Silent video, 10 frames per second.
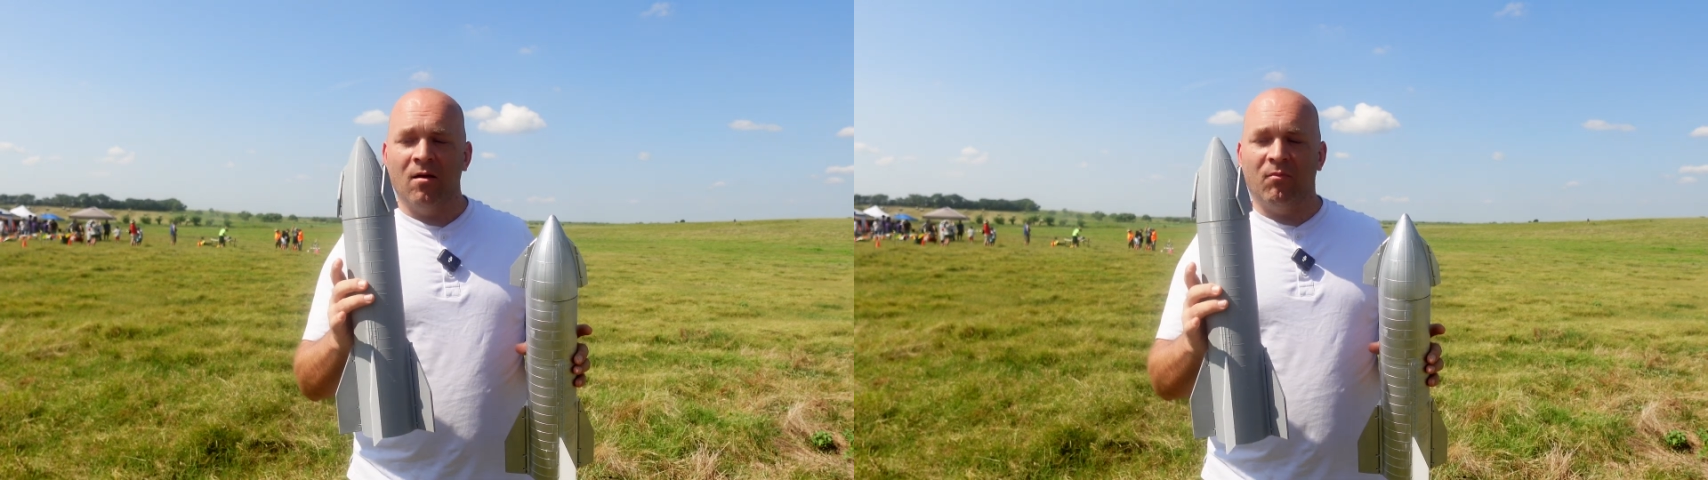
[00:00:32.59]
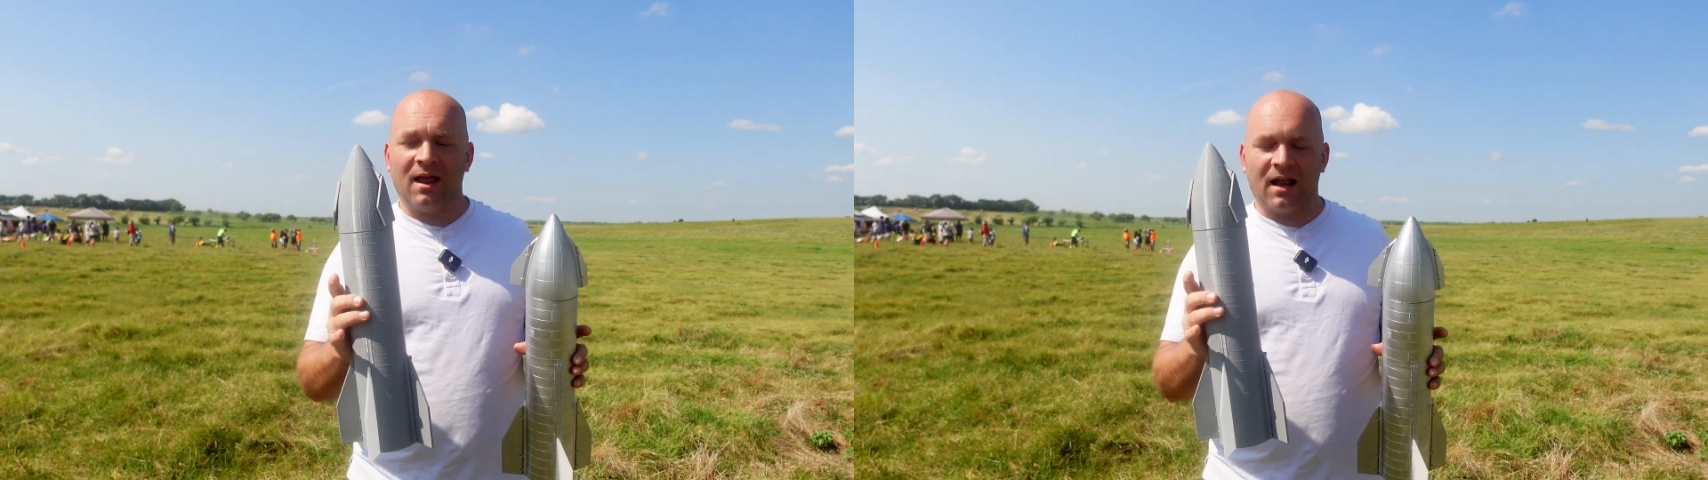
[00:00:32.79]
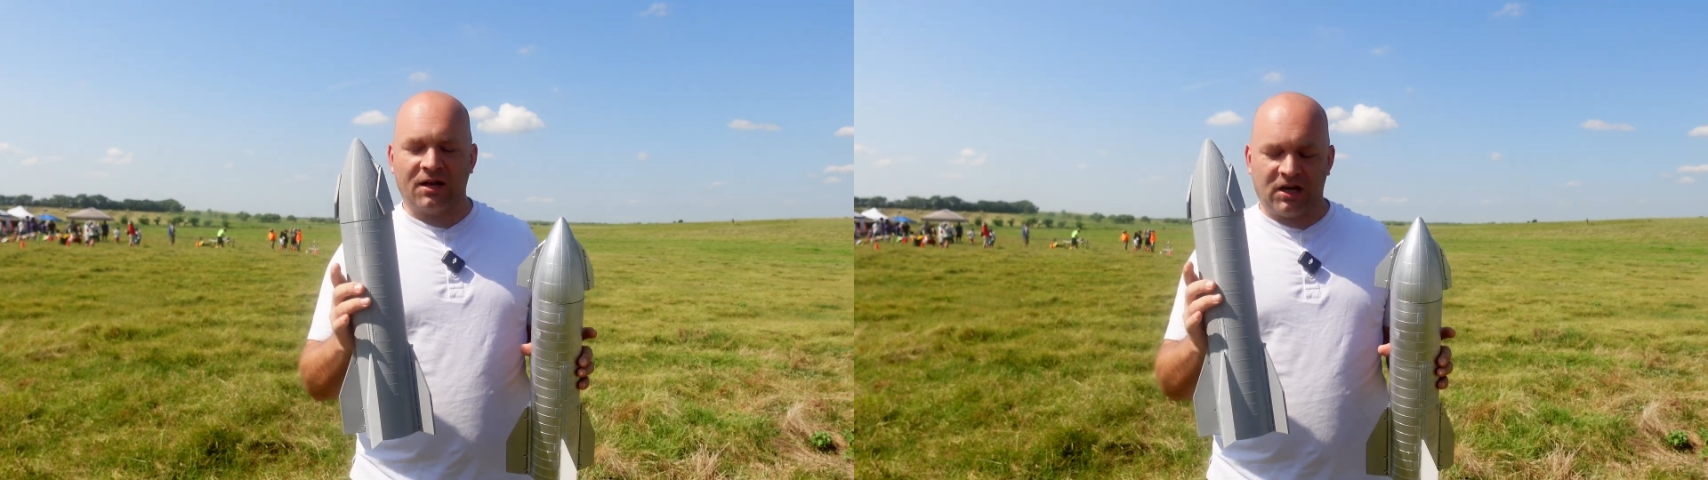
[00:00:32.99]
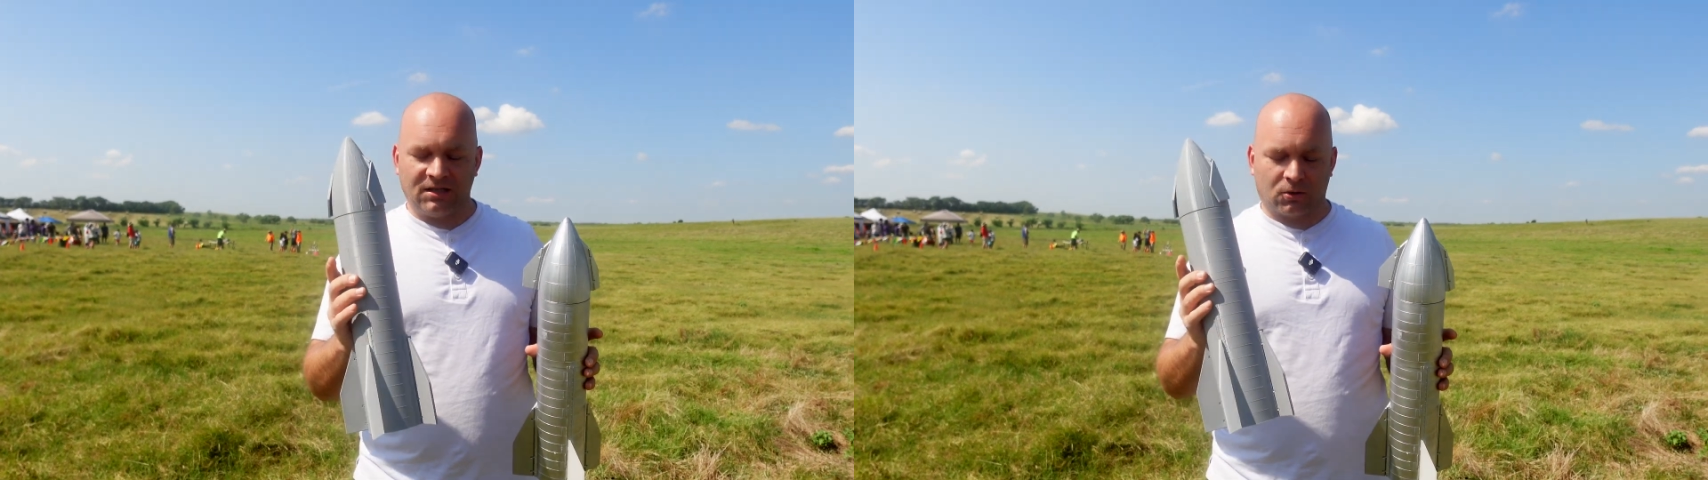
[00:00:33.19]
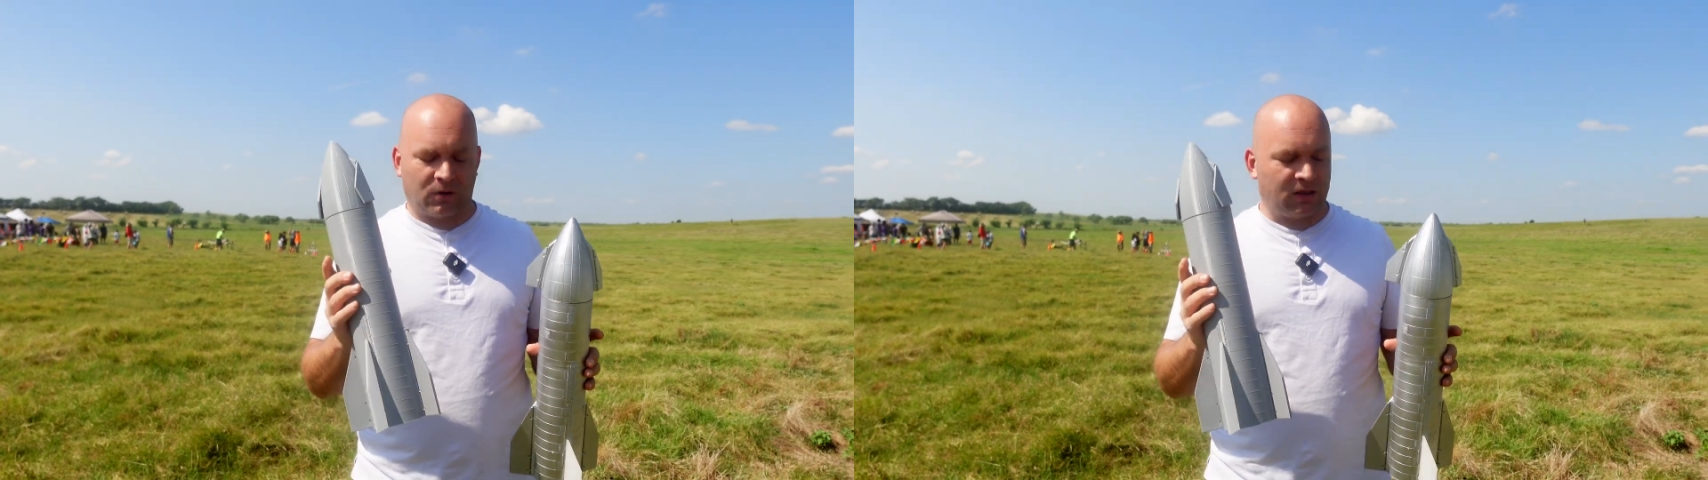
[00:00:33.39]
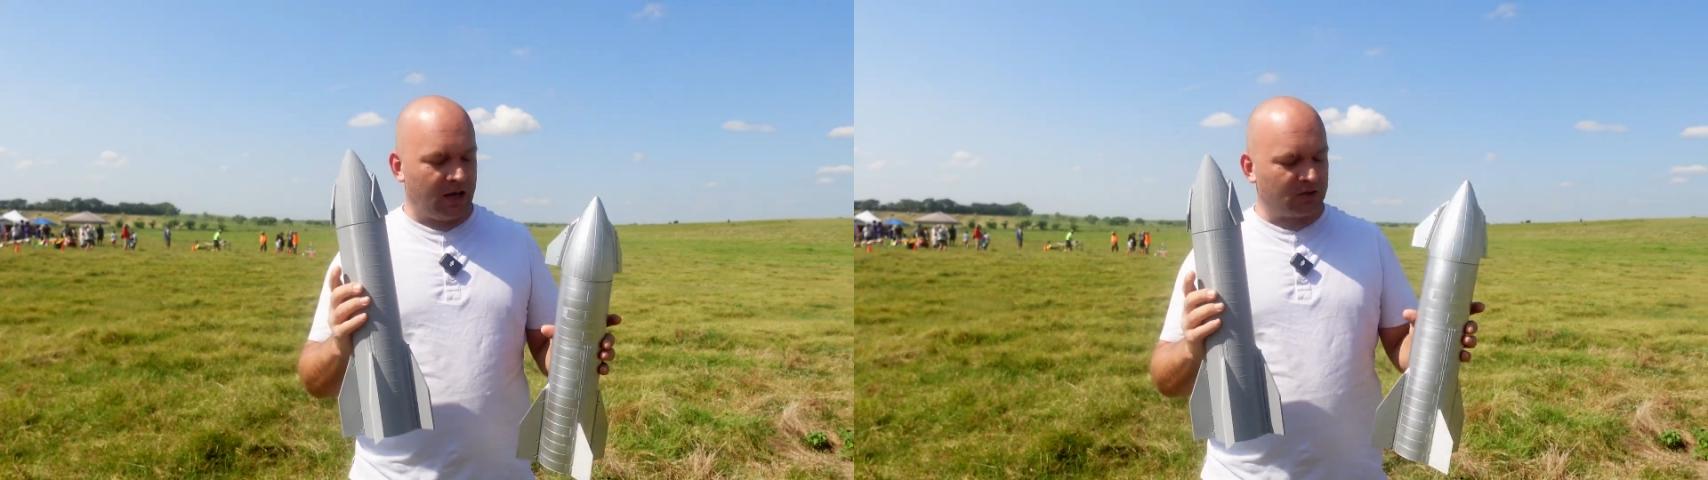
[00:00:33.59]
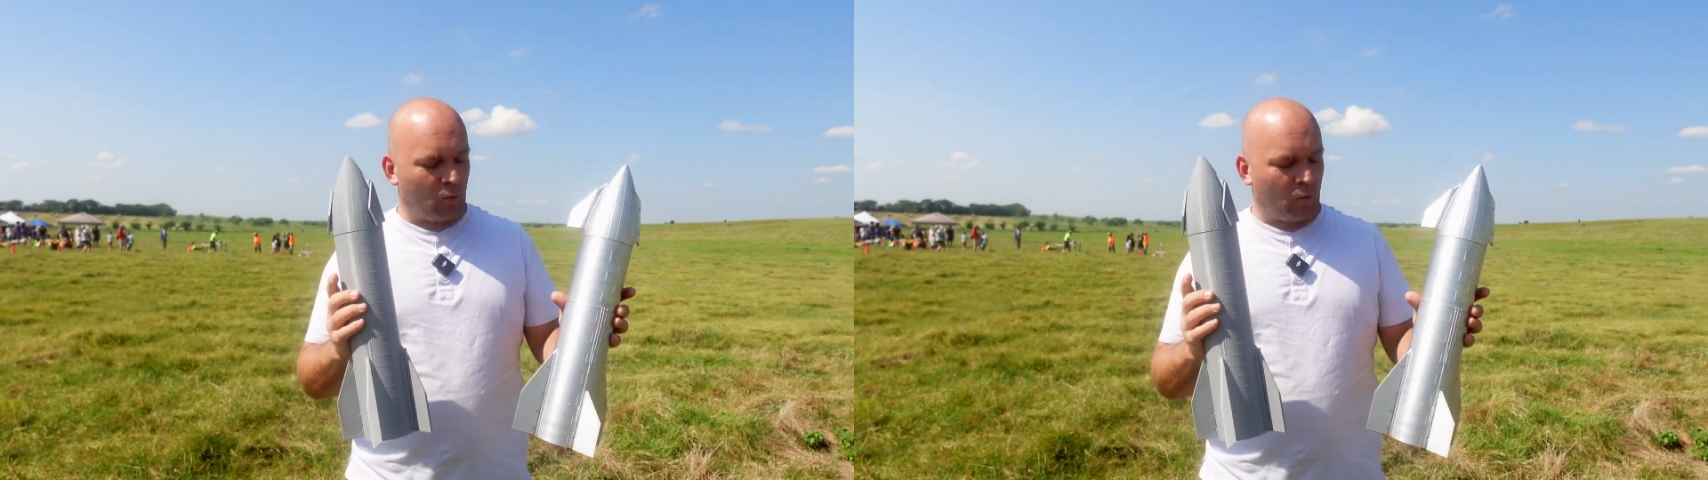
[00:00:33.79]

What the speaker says: but I changed 3 things.